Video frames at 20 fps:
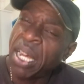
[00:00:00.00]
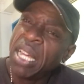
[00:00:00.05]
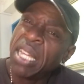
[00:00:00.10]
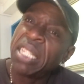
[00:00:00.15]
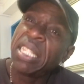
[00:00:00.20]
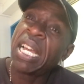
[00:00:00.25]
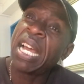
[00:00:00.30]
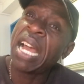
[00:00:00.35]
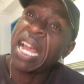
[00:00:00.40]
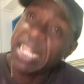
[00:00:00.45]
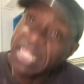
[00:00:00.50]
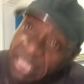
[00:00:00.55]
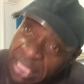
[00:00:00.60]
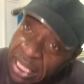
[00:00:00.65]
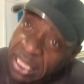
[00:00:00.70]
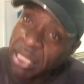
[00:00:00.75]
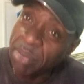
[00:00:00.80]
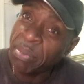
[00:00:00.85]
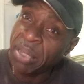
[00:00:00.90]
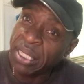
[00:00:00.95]
You're
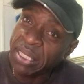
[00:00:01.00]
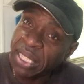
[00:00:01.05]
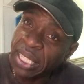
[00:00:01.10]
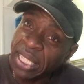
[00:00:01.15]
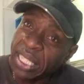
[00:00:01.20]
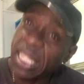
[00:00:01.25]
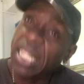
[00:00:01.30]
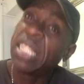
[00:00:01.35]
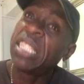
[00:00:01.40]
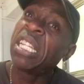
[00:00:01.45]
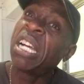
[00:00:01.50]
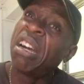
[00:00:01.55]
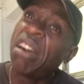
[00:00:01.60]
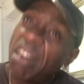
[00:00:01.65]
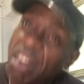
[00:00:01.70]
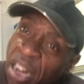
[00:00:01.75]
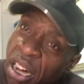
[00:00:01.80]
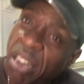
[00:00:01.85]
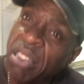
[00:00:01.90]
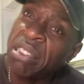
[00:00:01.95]
anti-Semitic. You're
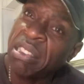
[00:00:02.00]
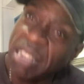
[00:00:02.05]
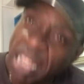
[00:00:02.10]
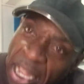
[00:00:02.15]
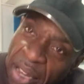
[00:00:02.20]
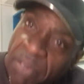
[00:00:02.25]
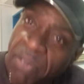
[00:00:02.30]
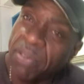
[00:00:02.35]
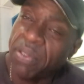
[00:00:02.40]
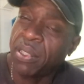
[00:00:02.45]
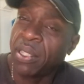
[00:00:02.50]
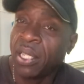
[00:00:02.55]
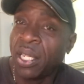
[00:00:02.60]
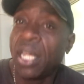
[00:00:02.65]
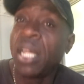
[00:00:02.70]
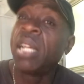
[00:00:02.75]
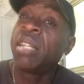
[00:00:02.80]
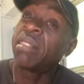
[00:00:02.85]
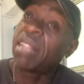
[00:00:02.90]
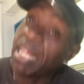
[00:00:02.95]
hard left.
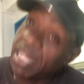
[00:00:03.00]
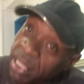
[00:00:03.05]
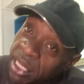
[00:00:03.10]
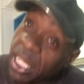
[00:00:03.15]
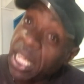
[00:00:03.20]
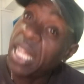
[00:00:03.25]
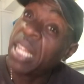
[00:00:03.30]
That